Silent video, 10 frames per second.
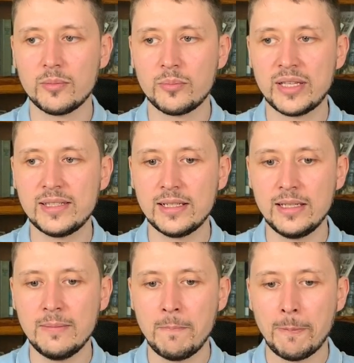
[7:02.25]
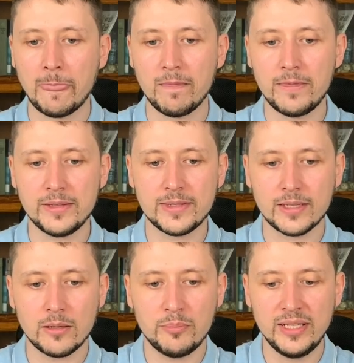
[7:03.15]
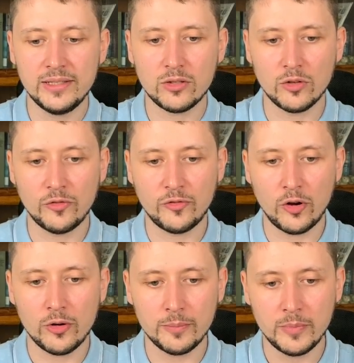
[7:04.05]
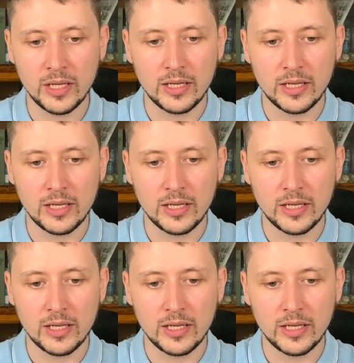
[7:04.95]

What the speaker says: Basically, this please confirm